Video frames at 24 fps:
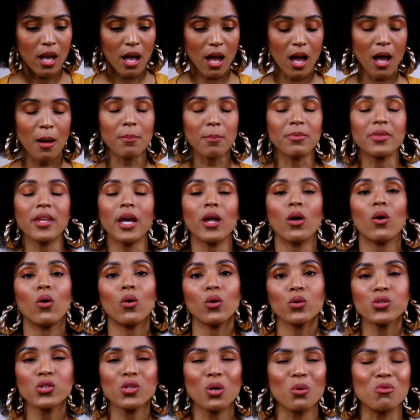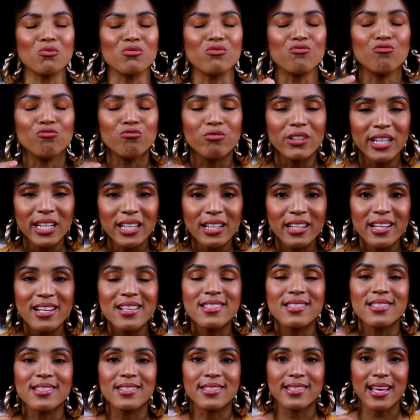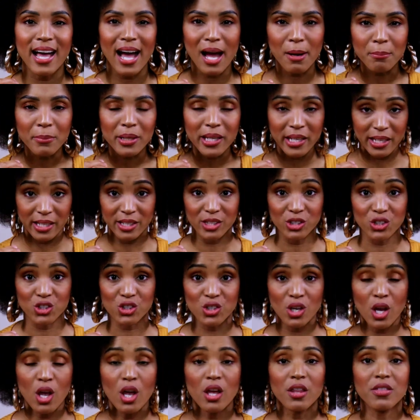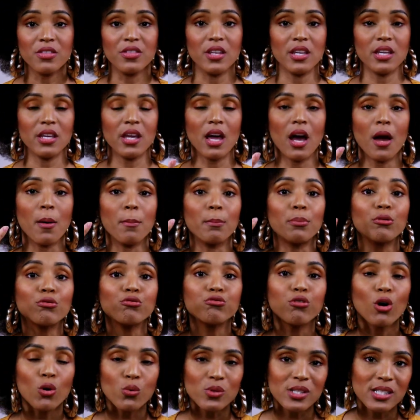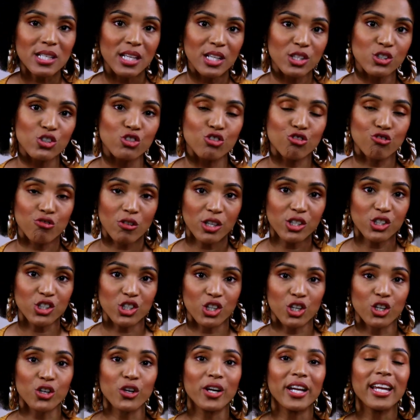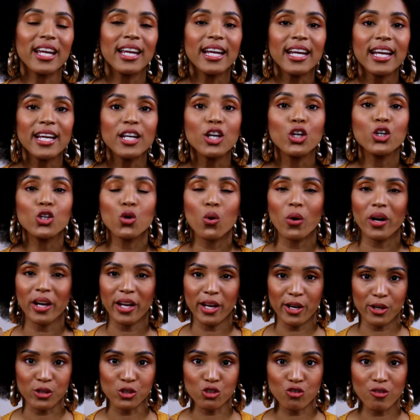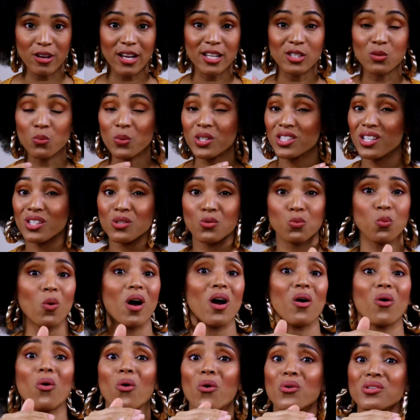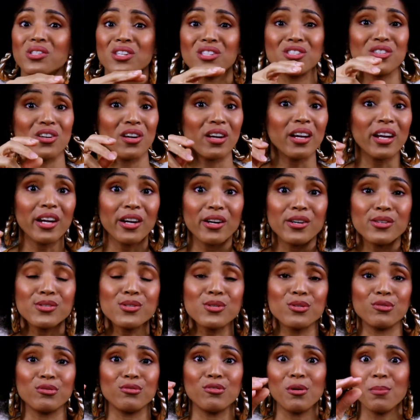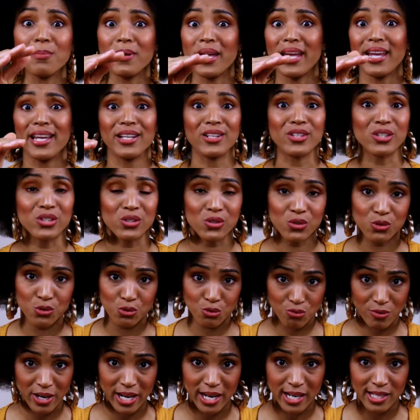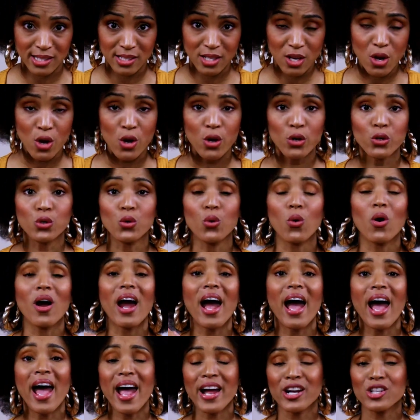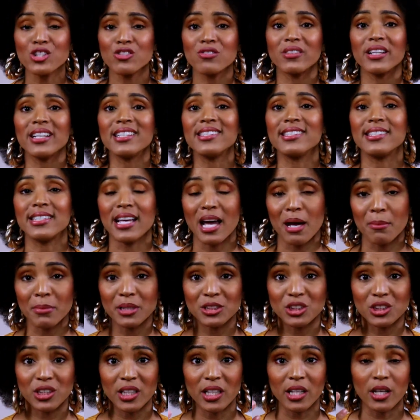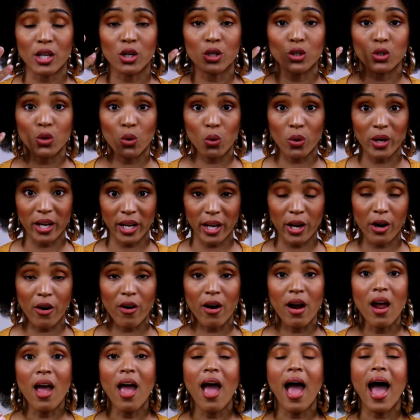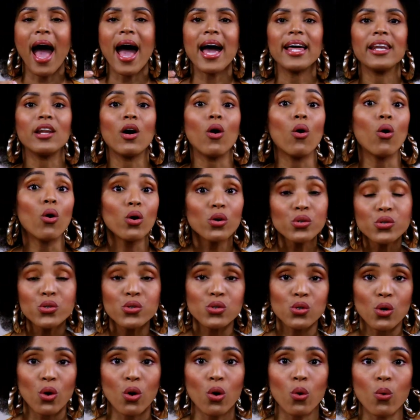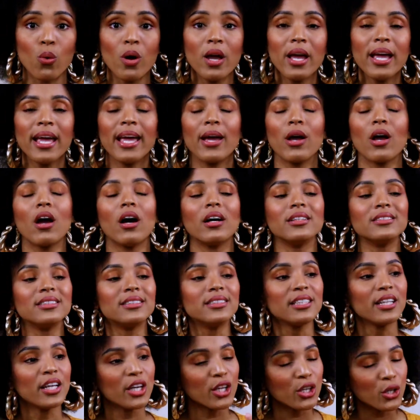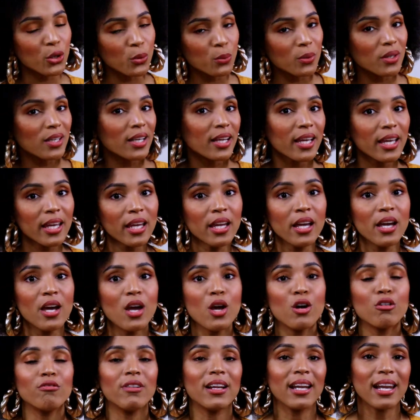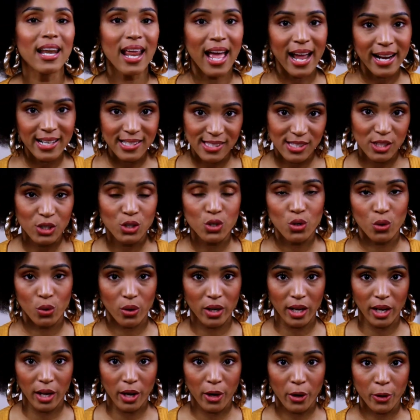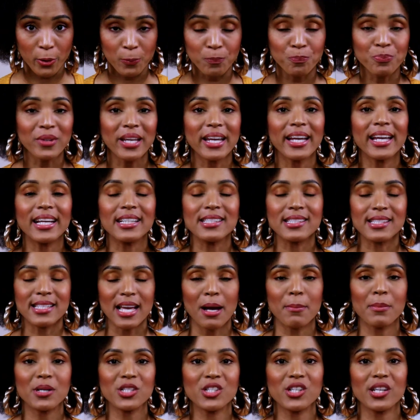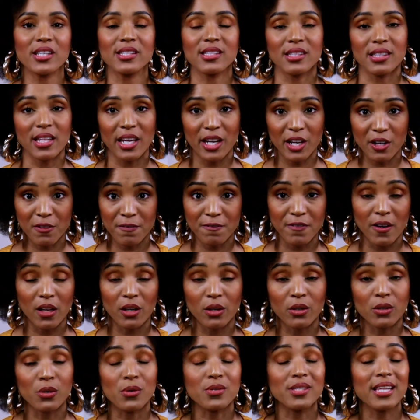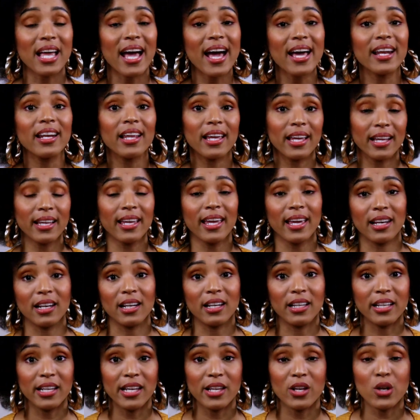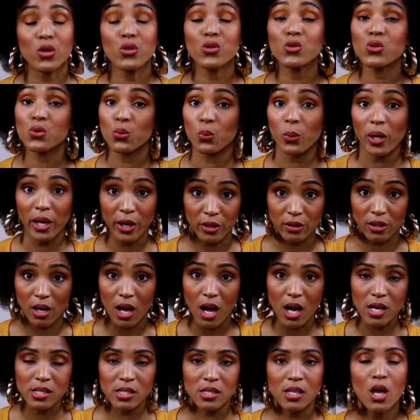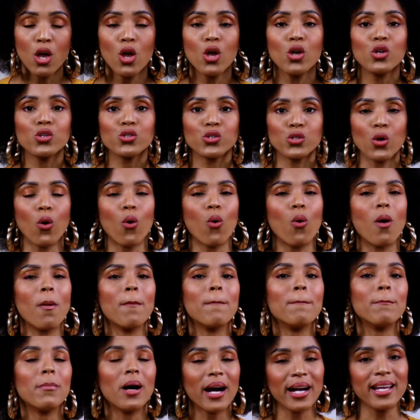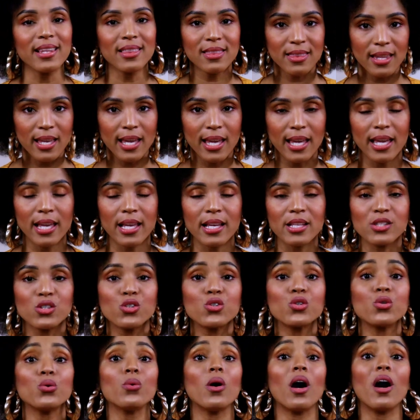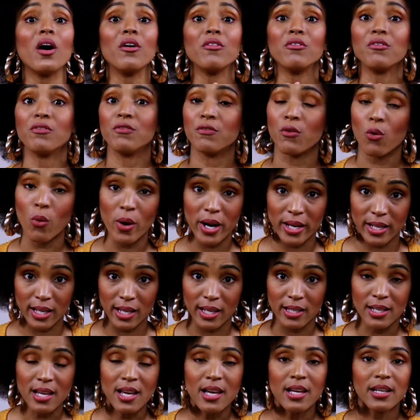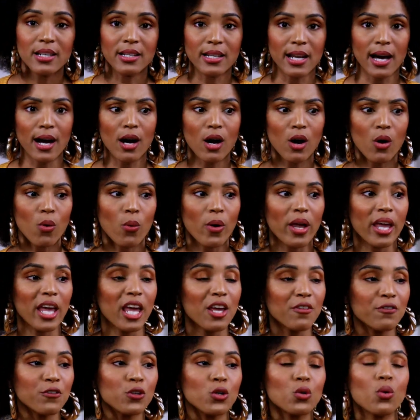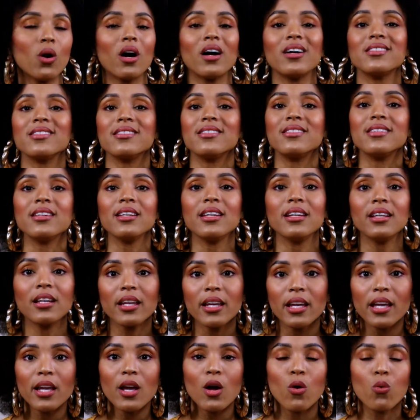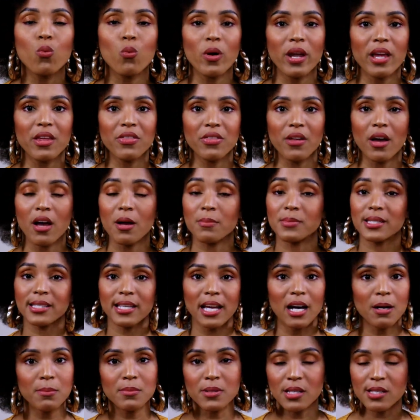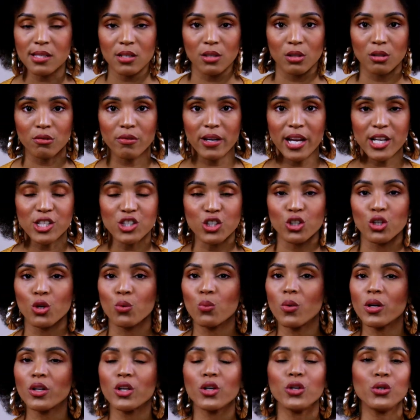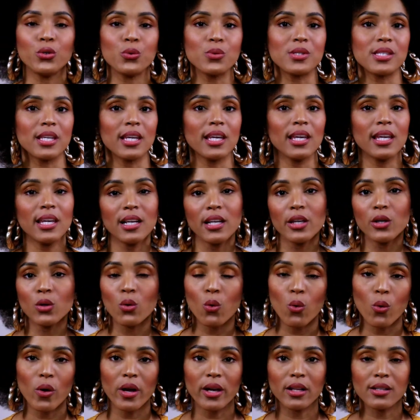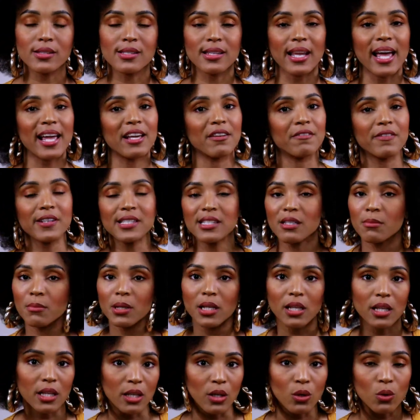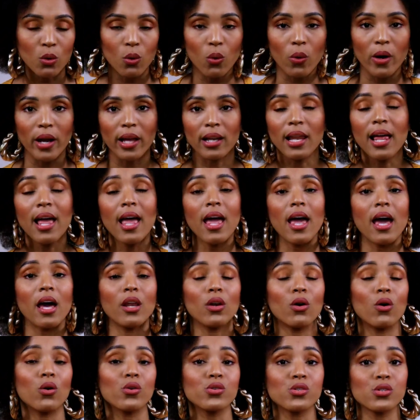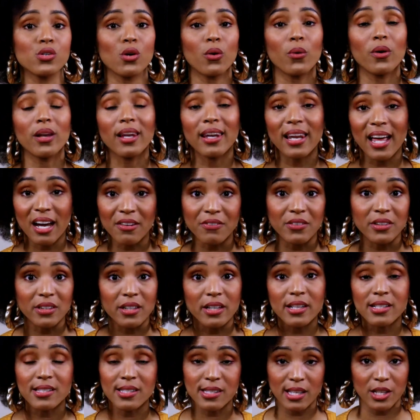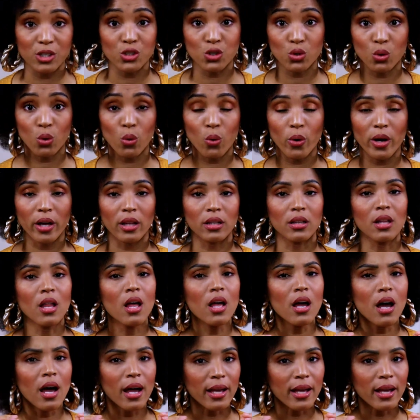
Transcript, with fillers: Um, they also really damage the um, protein structure in your hair strands, which is what causes your hair to remain straight. You are actually damaging your hair. And also, continually relaxing your hair, it damages the hair follicles and it can lead to hair loss. So my thing is to avoid it. Now, if you are dealing with um, scalp discoloration, you want to use healing oils like vitamin E oil and also lavender essential oil.